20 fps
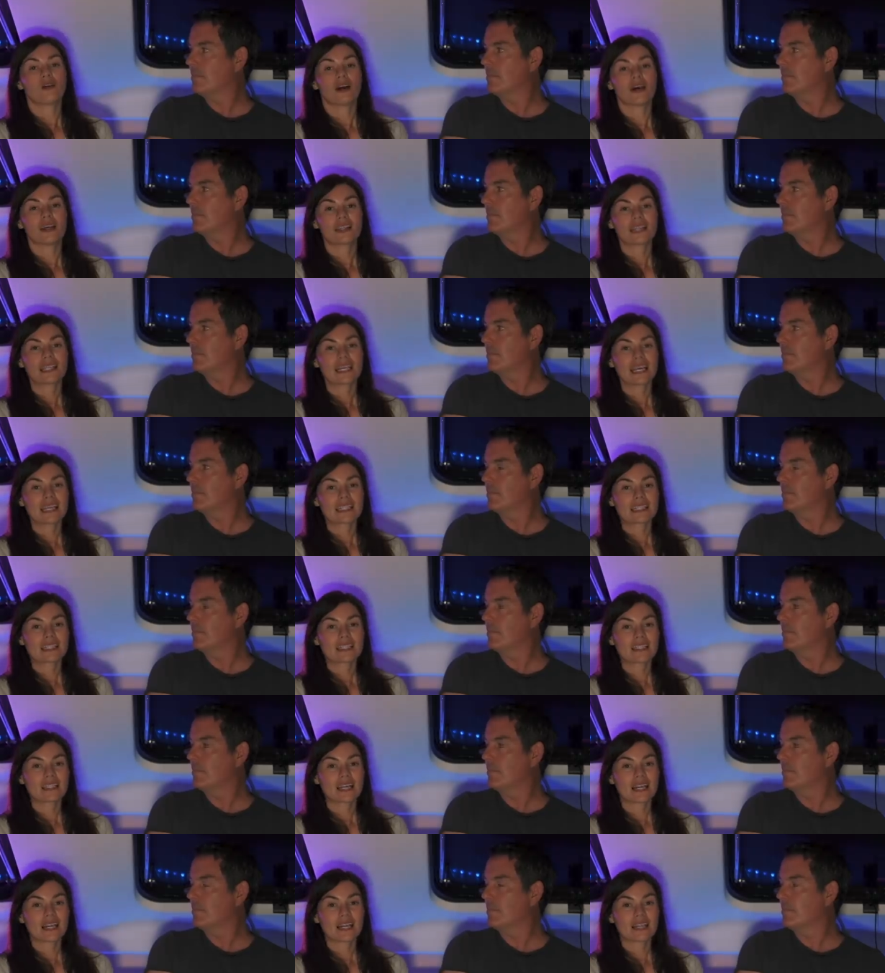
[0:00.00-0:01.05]
Speaker 1: Right. The
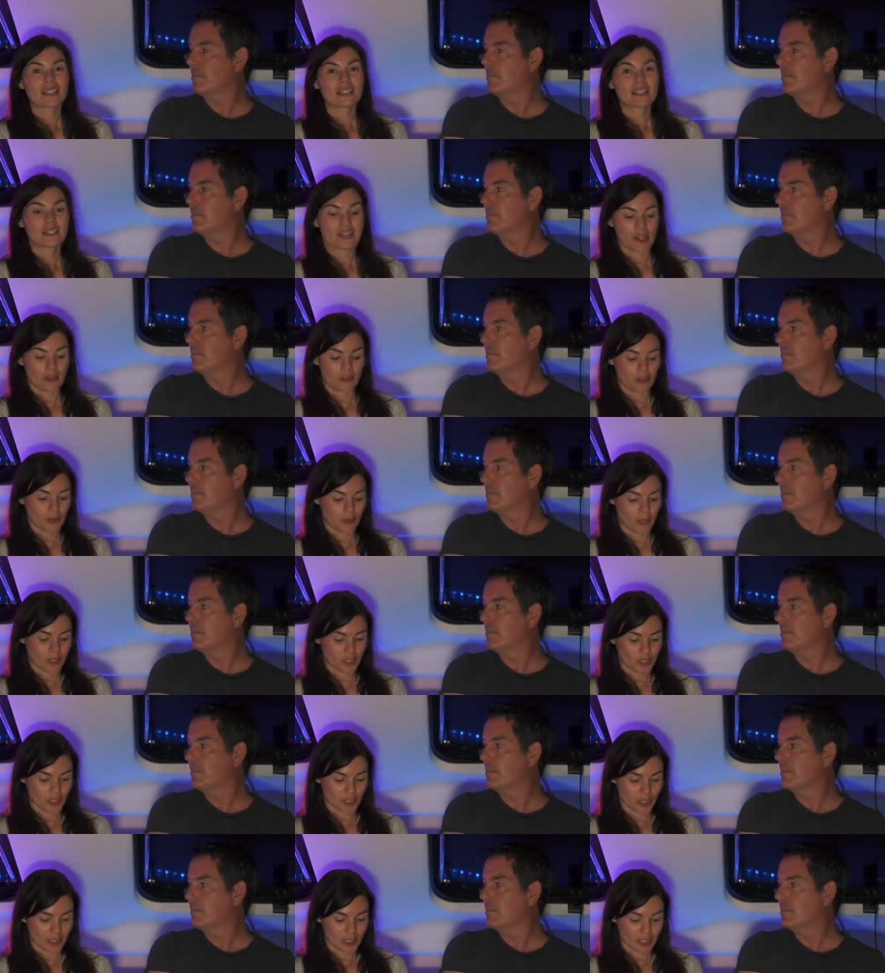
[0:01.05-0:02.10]
next uh, set of
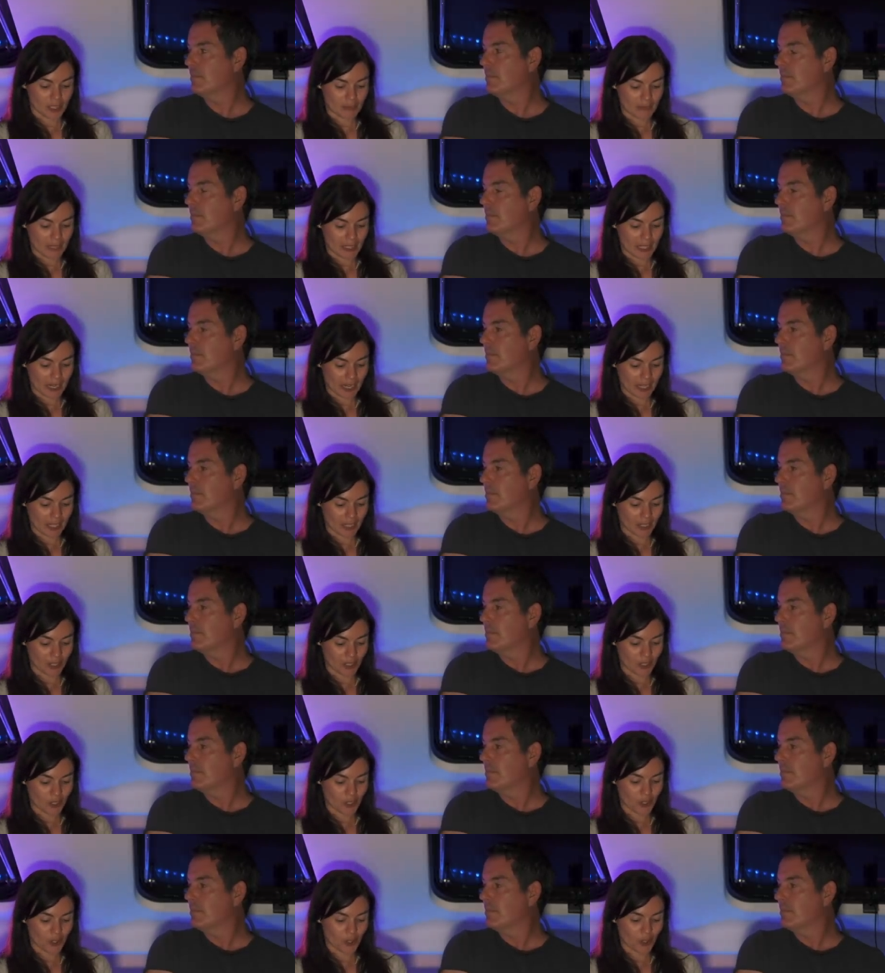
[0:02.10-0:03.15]
questions
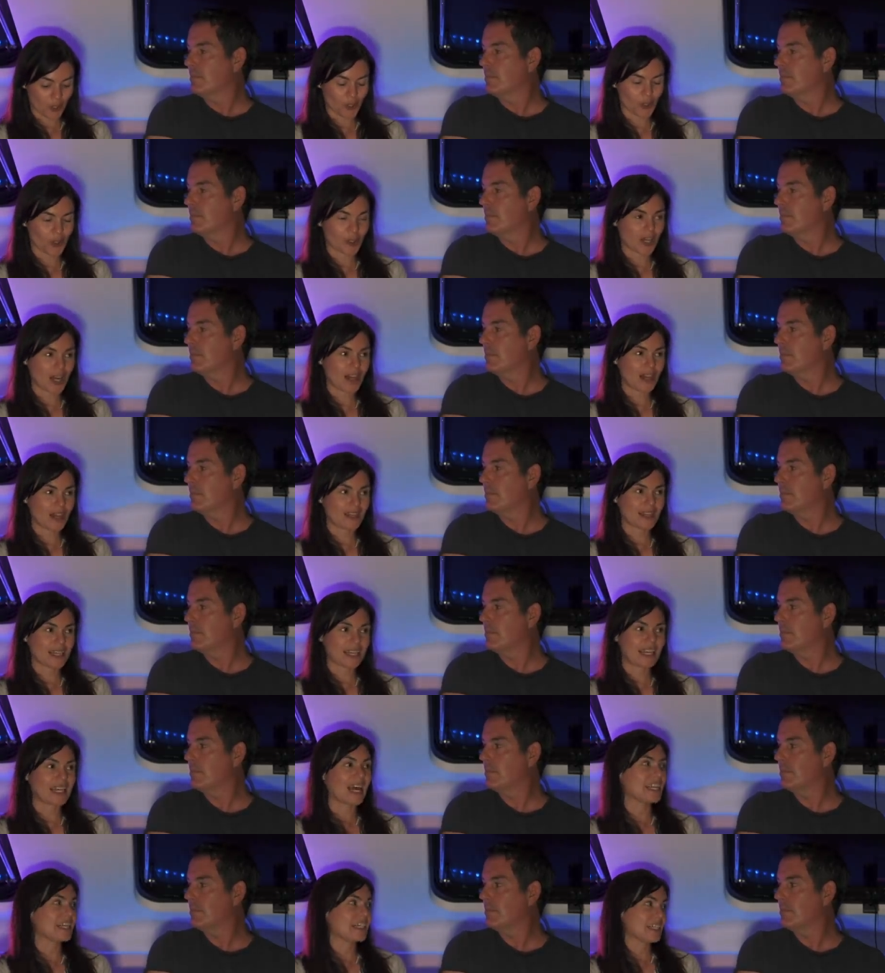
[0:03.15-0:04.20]
pertain to the
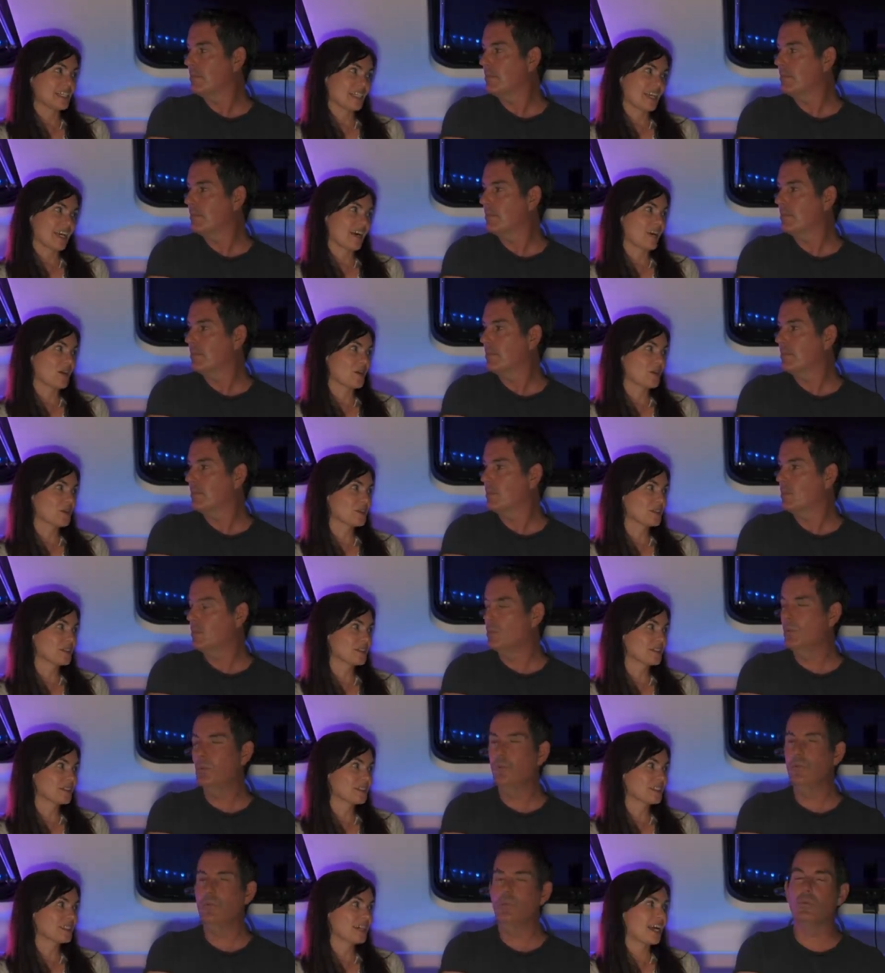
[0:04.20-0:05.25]
galley down
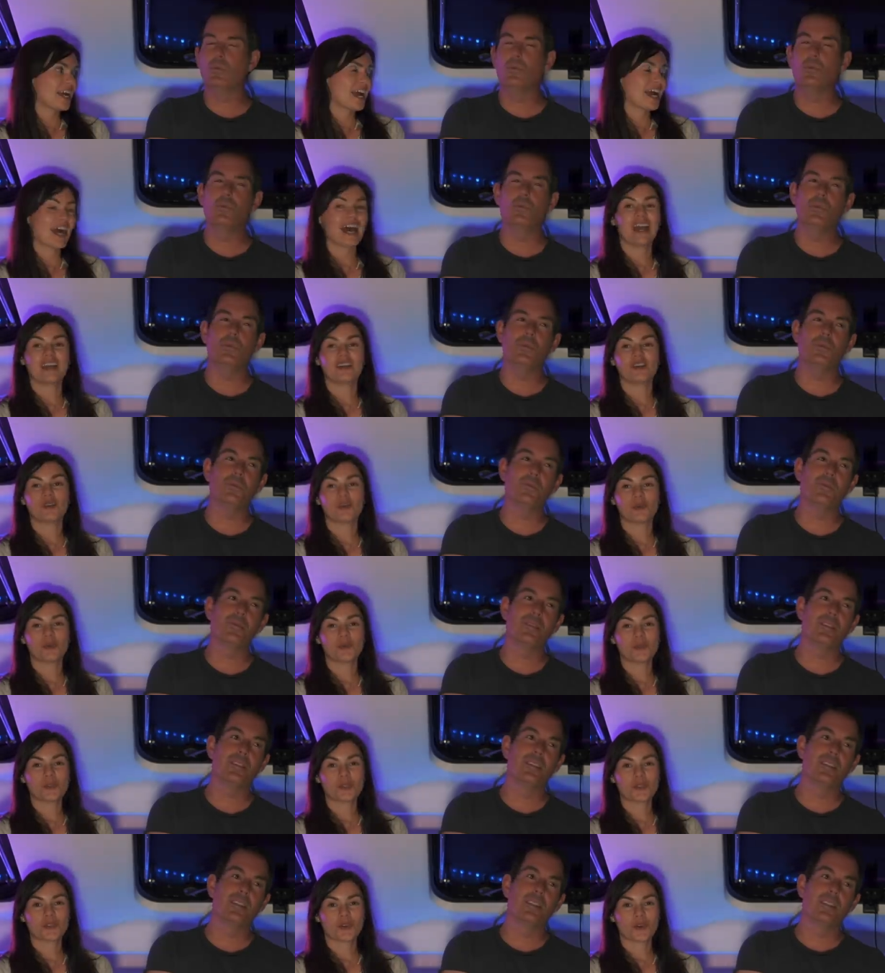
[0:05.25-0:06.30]
Ooh. and
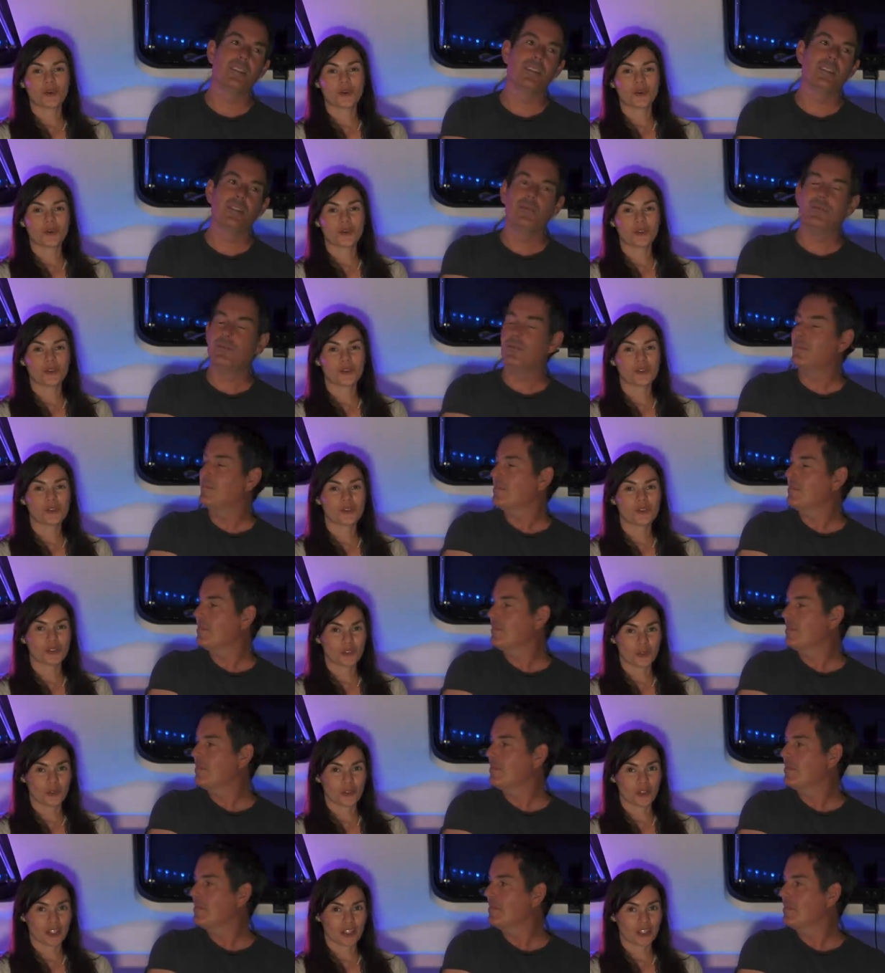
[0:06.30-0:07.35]
also
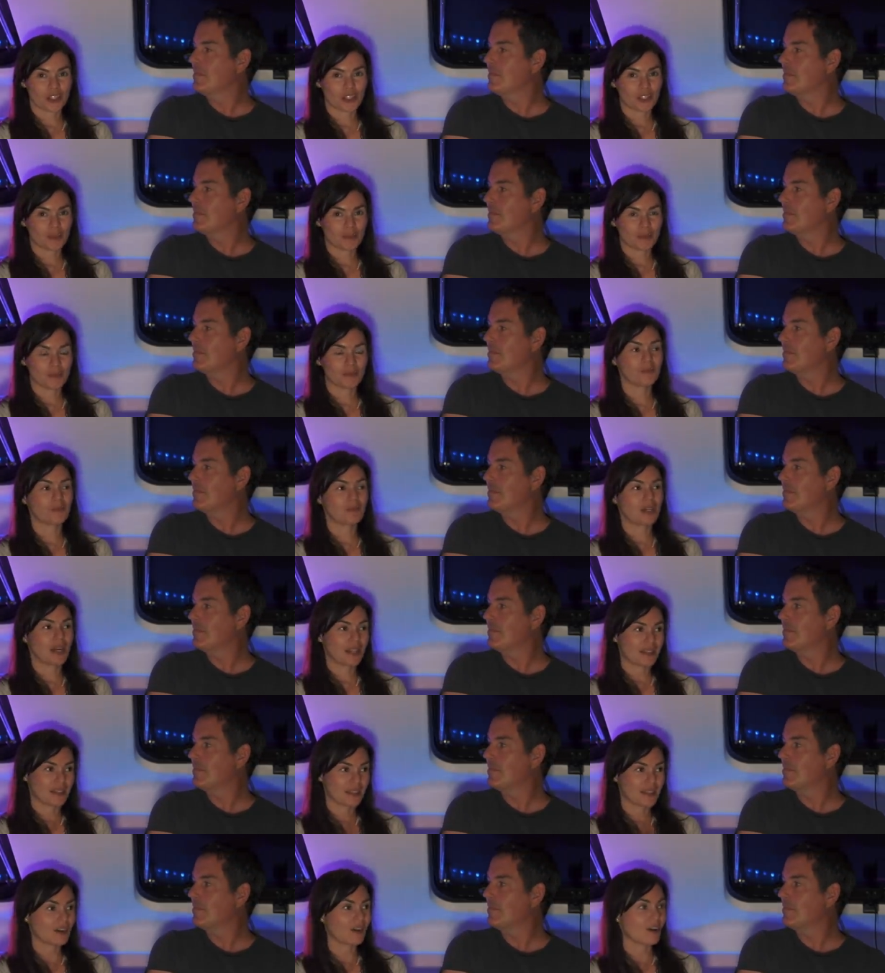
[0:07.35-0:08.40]
storage.
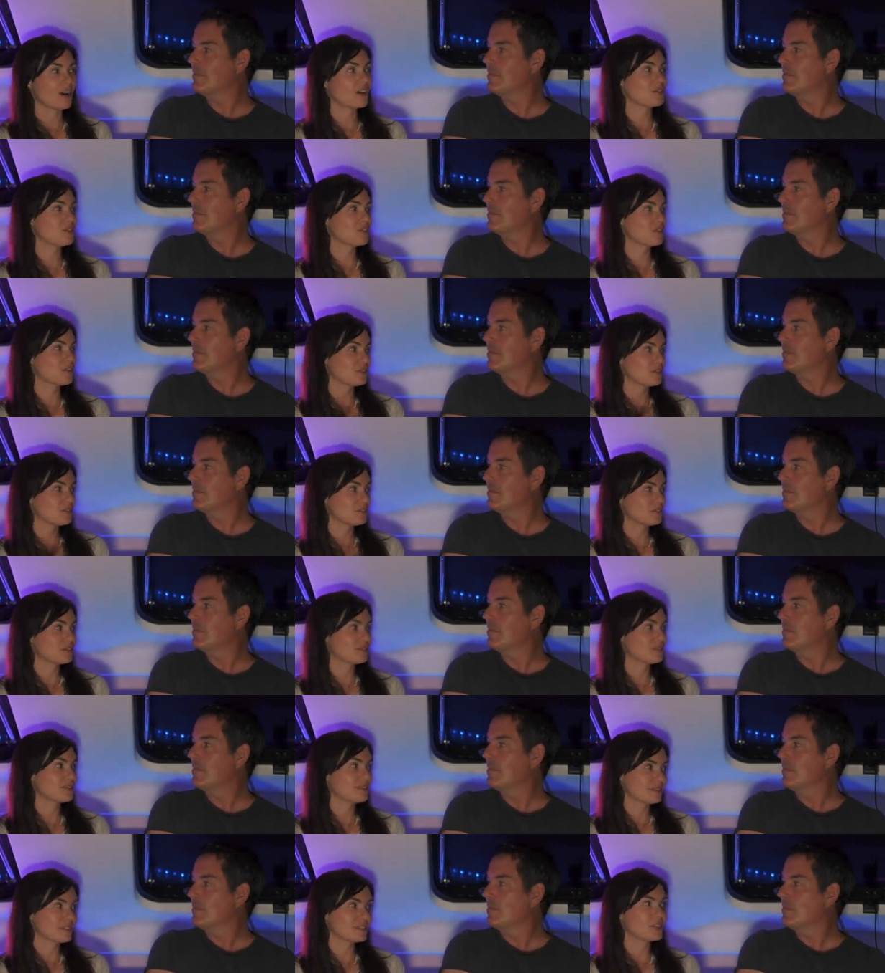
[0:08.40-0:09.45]
And they're kind of,
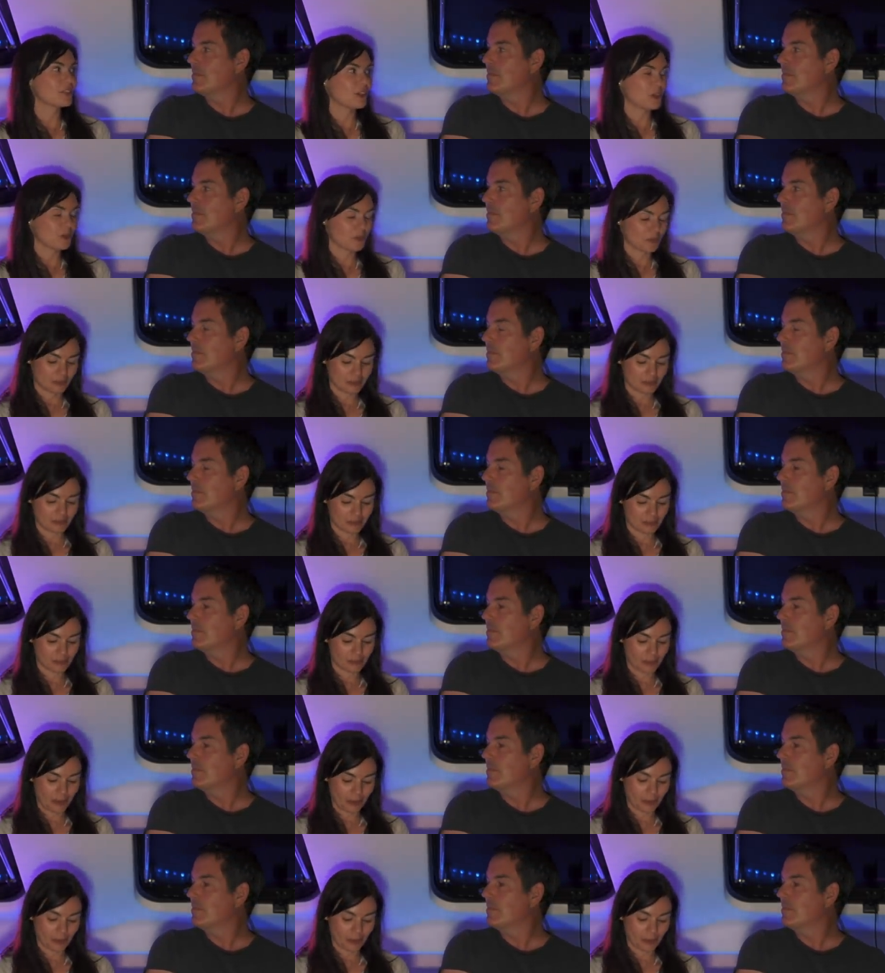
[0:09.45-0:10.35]
you know, pr